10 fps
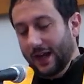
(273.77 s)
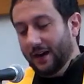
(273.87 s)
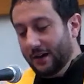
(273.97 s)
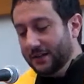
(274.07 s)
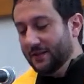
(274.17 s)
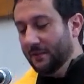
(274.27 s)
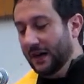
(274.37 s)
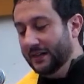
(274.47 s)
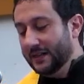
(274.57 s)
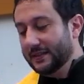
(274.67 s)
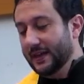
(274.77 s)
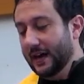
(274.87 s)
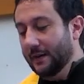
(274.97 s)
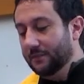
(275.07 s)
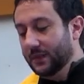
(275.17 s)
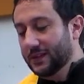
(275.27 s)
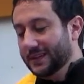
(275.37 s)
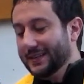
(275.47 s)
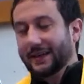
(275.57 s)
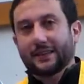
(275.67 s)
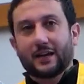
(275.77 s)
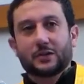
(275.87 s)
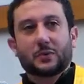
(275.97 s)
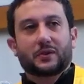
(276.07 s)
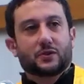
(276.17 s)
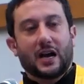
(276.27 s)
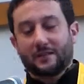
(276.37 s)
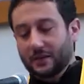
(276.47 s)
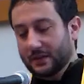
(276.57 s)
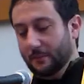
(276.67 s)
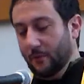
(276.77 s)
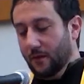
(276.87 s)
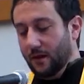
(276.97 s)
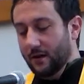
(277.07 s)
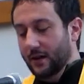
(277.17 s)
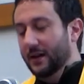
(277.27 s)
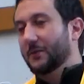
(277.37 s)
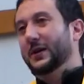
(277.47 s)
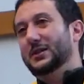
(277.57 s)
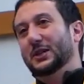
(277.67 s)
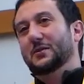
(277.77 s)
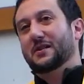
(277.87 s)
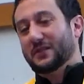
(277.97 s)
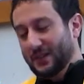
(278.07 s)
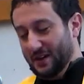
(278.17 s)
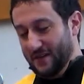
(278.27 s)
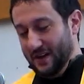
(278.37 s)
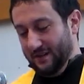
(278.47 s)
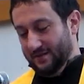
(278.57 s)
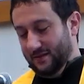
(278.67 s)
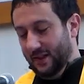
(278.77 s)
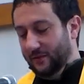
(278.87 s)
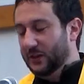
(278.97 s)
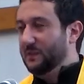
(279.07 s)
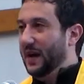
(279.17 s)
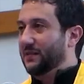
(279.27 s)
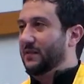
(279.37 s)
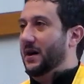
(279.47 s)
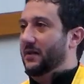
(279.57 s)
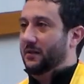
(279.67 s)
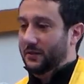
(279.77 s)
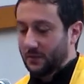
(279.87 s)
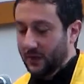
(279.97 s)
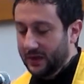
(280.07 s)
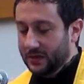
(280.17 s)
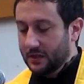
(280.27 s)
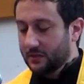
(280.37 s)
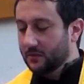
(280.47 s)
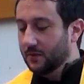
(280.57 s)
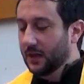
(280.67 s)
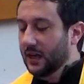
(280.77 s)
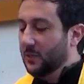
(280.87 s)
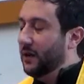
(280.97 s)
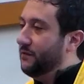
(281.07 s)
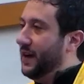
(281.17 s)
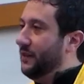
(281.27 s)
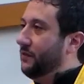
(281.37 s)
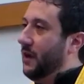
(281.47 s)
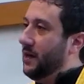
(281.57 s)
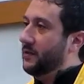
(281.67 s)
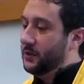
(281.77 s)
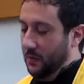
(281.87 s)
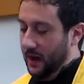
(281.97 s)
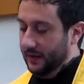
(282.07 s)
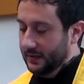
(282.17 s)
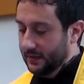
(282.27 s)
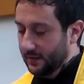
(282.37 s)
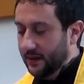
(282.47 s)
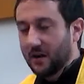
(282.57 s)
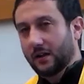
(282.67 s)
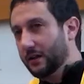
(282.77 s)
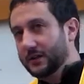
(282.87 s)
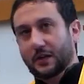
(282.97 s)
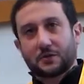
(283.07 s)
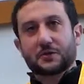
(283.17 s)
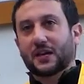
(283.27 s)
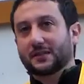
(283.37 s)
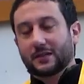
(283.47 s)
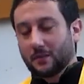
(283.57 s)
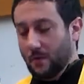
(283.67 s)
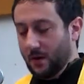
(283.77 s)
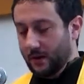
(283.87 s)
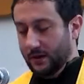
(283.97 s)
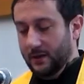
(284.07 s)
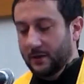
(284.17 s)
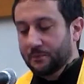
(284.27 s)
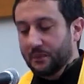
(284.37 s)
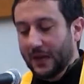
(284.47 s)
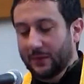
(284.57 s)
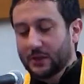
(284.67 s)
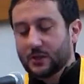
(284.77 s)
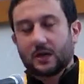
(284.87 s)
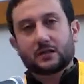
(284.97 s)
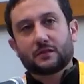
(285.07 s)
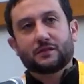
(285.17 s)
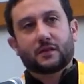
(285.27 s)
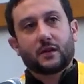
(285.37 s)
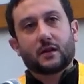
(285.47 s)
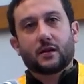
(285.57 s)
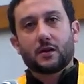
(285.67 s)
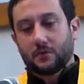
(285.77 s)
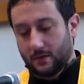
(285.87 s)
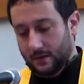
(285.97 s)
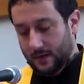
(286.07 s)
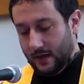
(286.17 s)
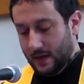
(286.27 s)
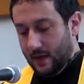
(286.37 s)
It also reminds us that, just like those we strive to support, we too are deserving of respect from others. We too. We fight for others' rights in all our social justice work, and we struggle for our own.